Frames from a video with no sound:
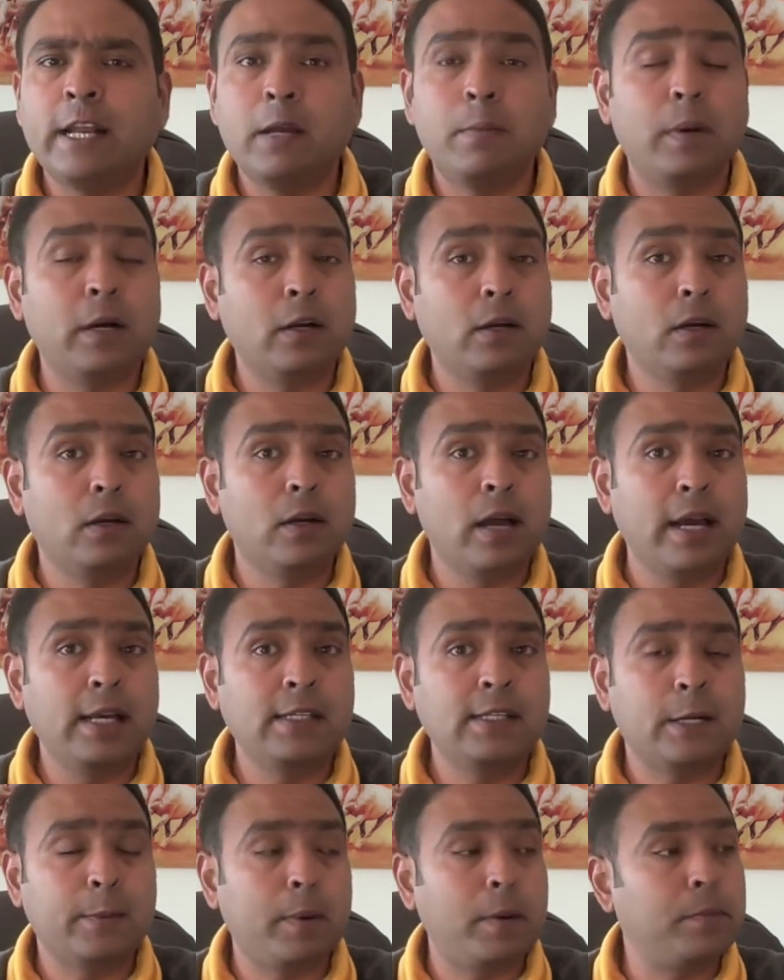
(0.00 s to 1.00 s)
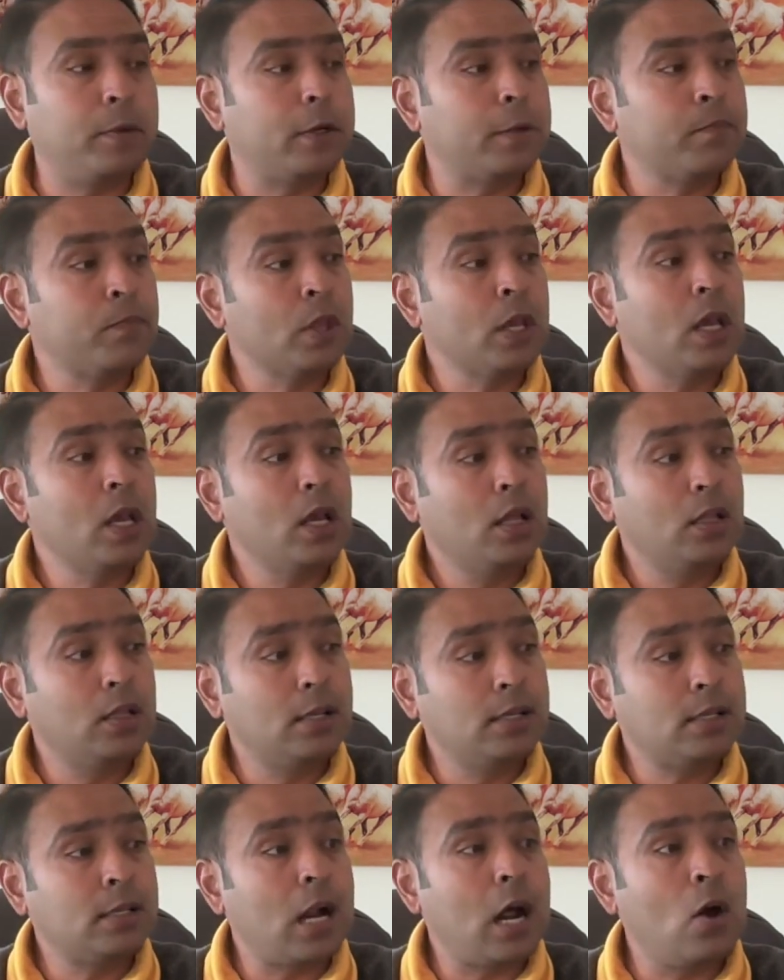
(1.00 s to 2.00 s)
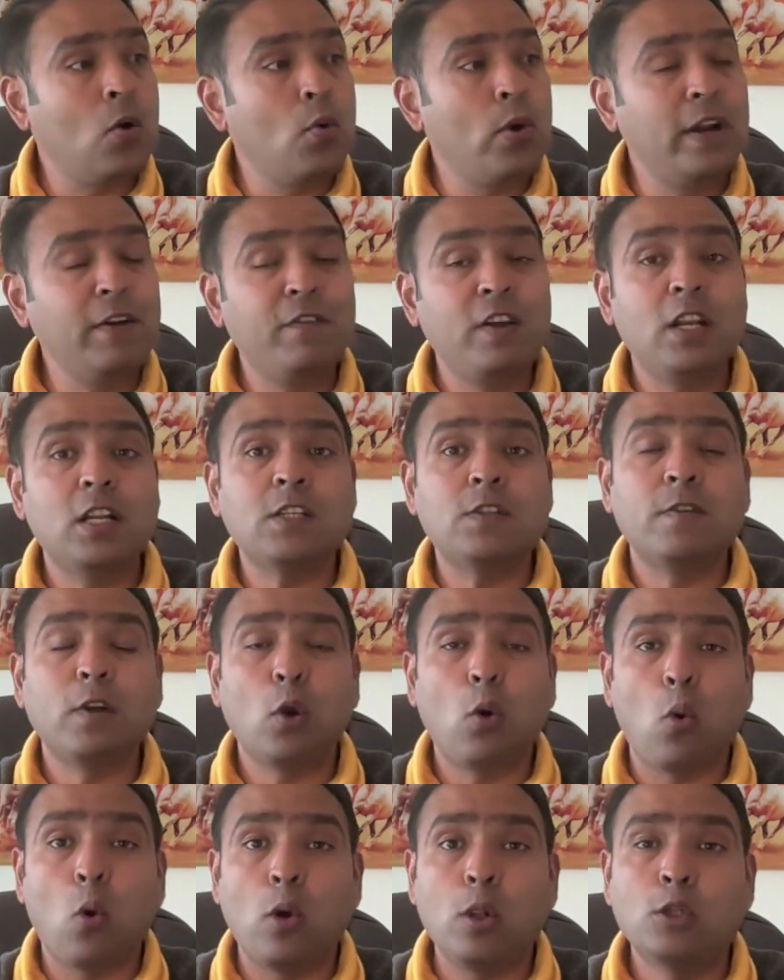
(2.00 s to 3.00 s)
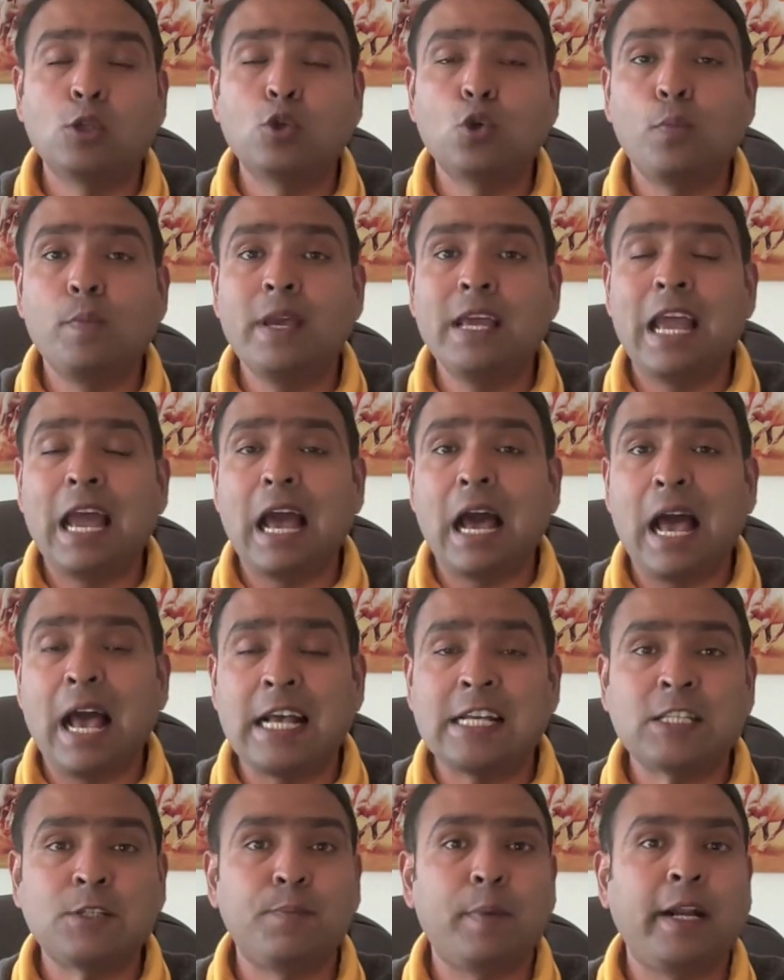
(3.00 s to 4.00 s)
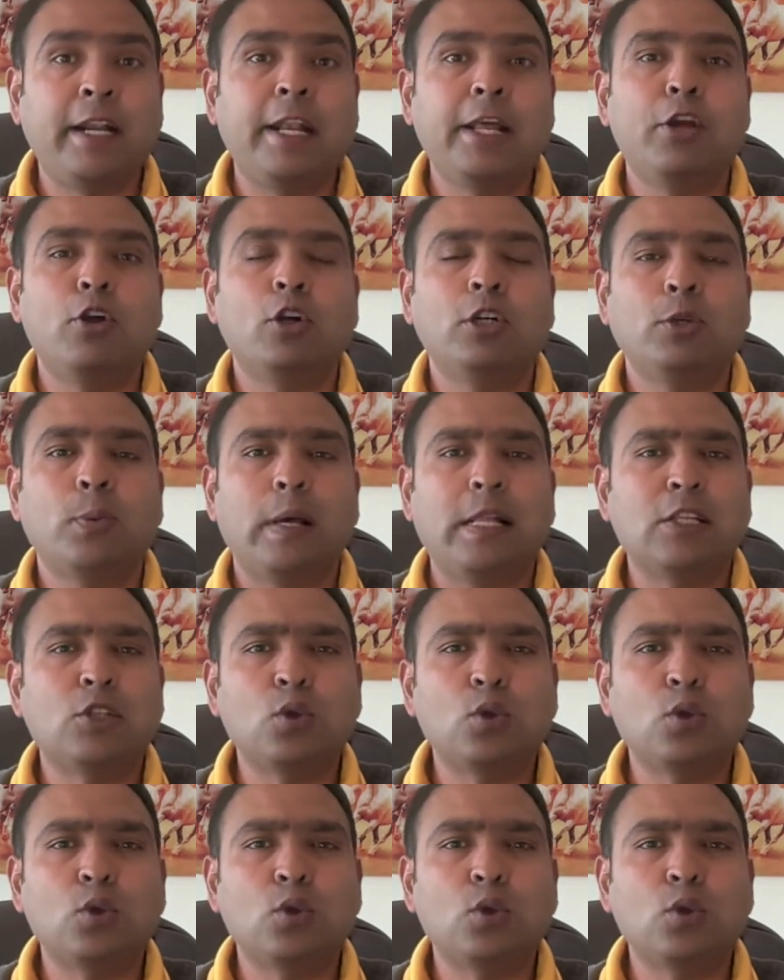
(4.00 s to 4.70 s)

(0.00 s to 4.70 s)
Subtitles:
But guys, remember, this Rahu and Venus will also be aspecting your 12th.